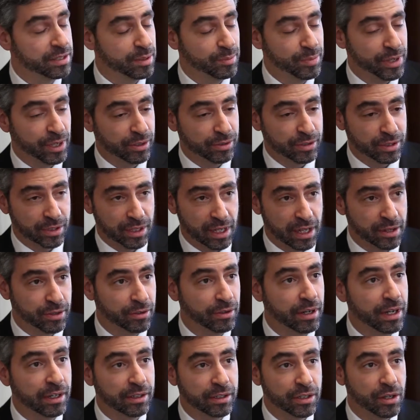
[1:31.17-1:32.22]
compared to the other
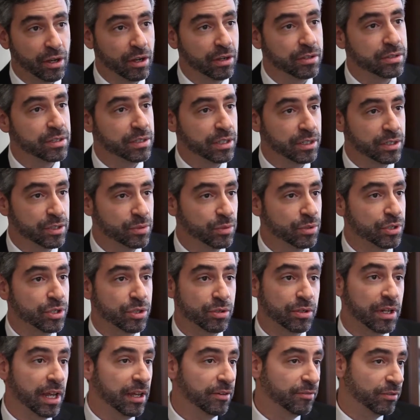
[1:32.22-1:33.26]
antioxidants which you
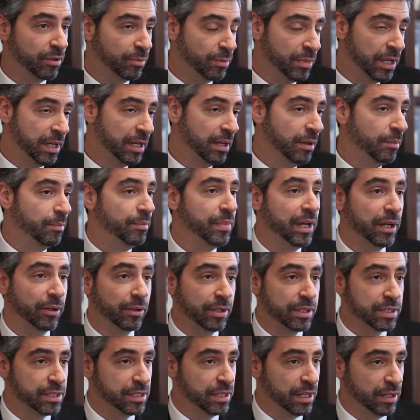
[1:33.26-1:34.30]
get from
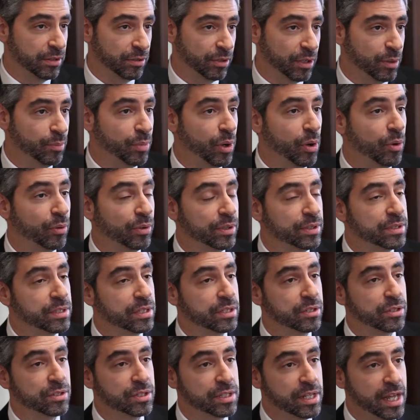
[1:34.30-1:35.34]
berries and other components
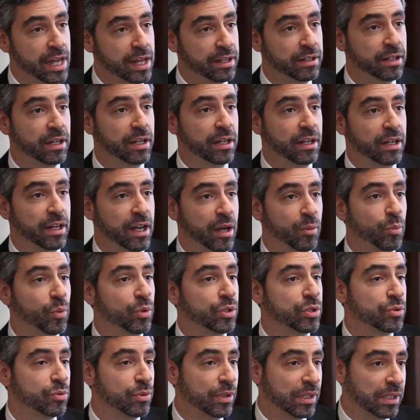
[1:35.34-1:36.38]
such as that,
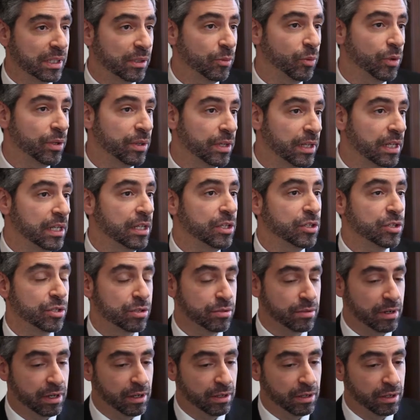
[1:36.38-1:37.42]
which really with each
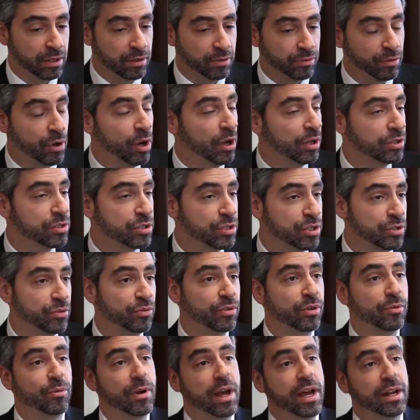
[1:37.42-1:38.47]

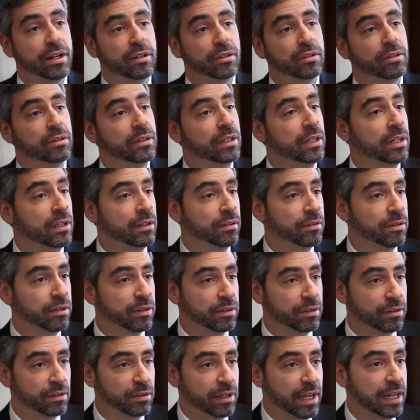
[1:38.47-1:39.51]
oxygen-free radical,
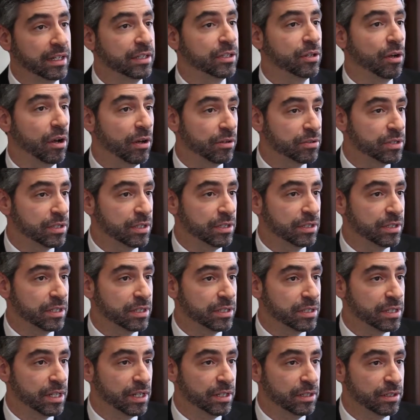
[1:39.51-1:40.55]
the antioxidant
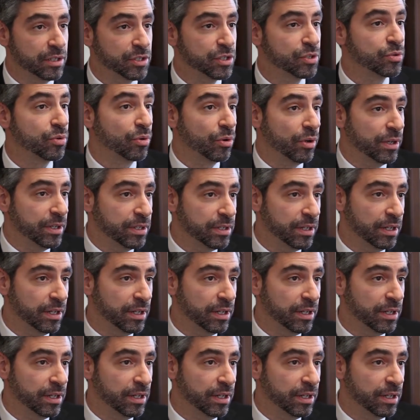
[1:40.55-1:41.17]
is then destroyed